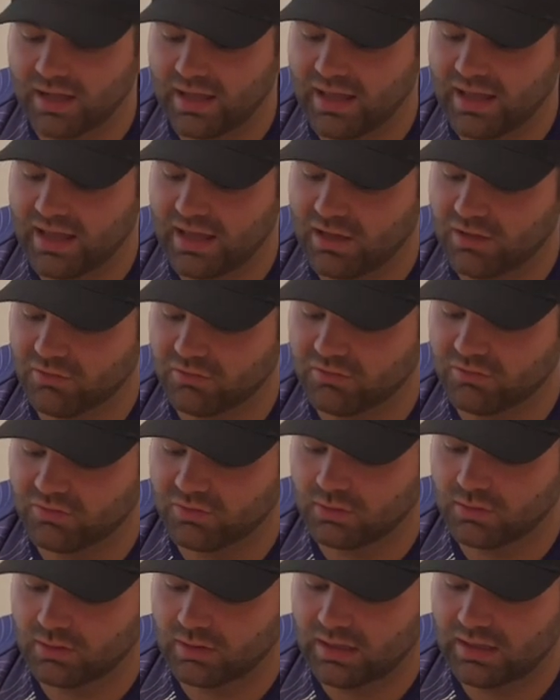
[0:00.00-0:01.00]
I have
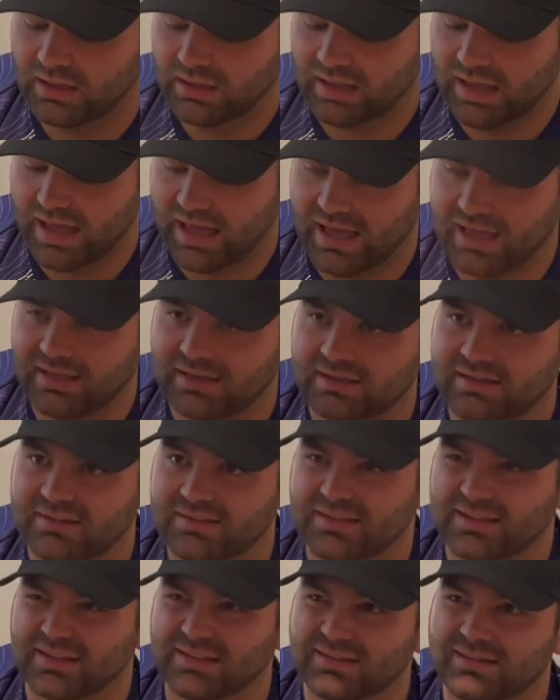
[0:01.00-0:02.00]
had
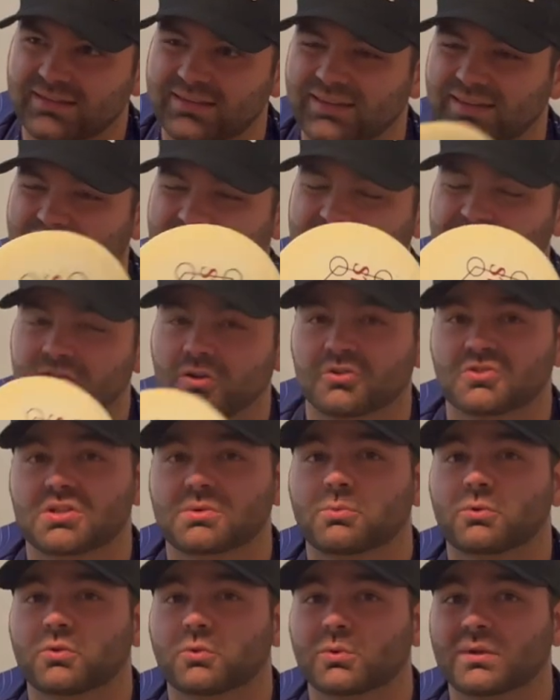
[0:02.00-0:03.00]
since the
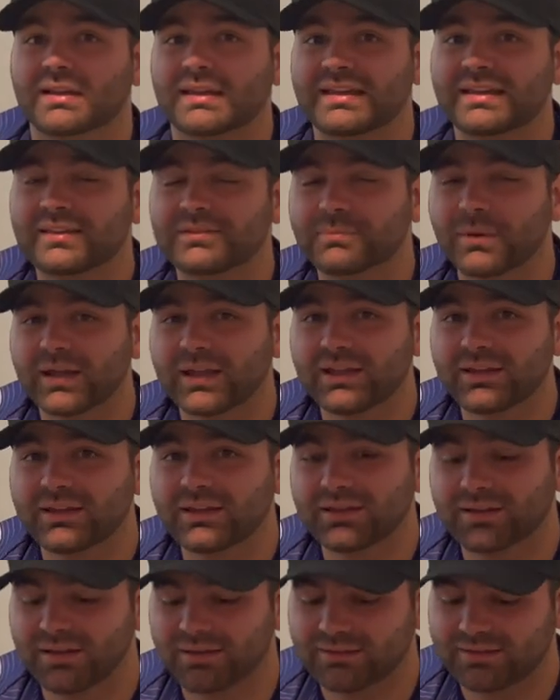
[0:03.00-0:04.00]
starship was released by
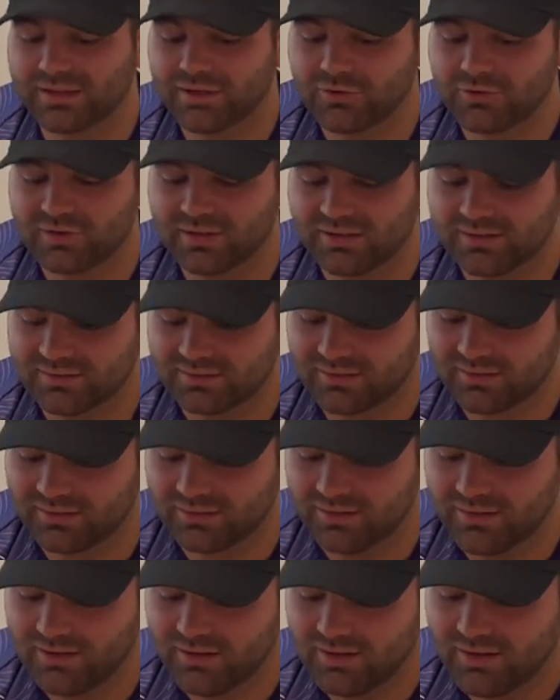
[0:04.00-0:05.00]
Sacred Disc.
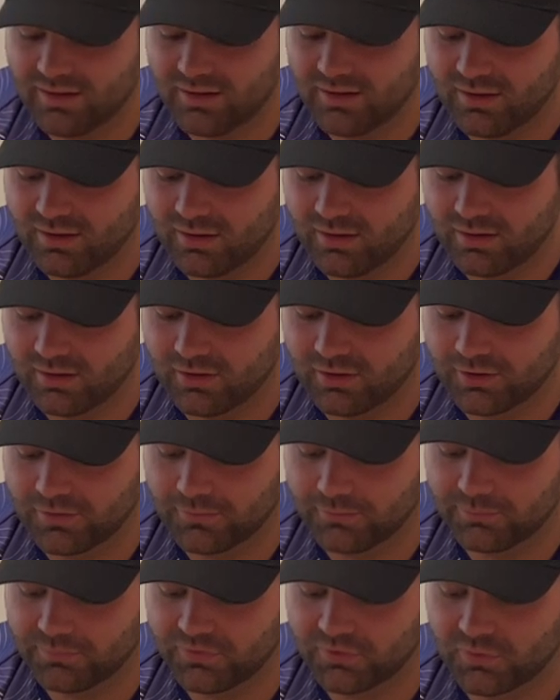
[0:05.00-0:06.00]

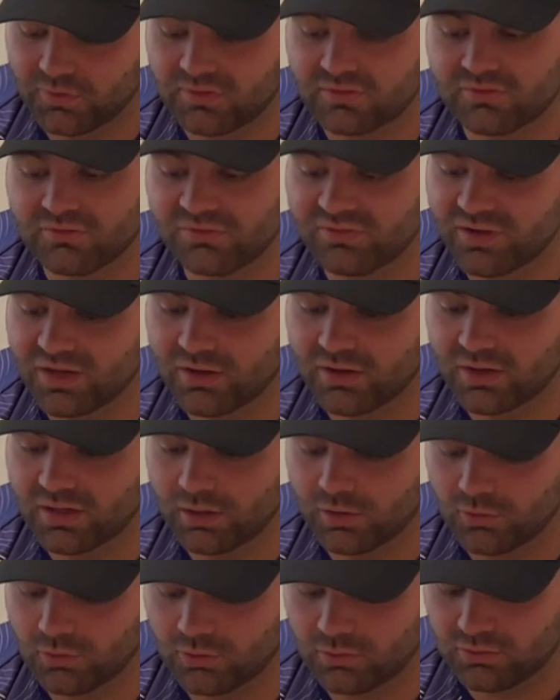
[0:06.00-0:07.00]
So it's very
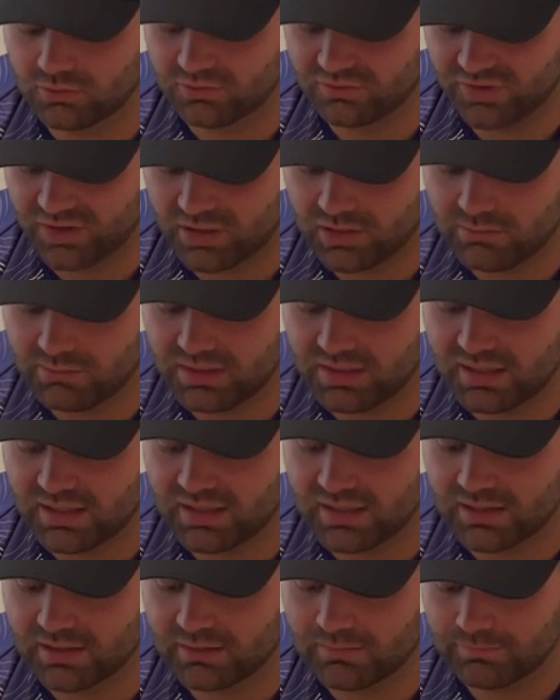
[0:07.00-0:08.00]
old, very beat
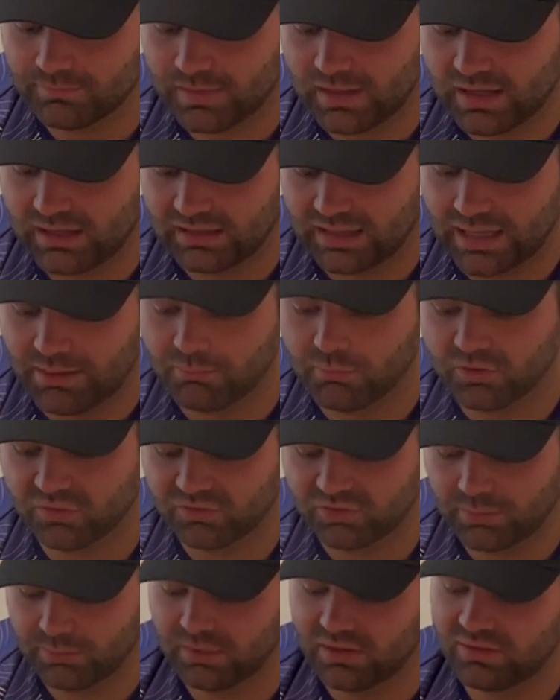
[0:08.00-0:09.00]
in, a lot more
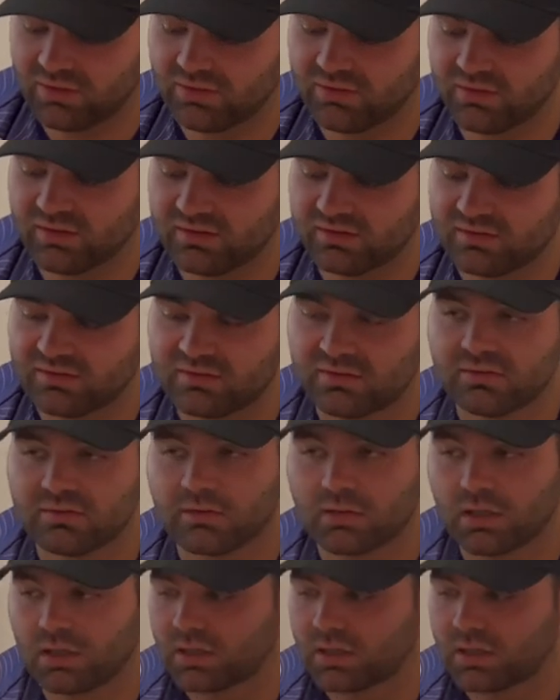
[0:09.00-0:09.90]
flippy than this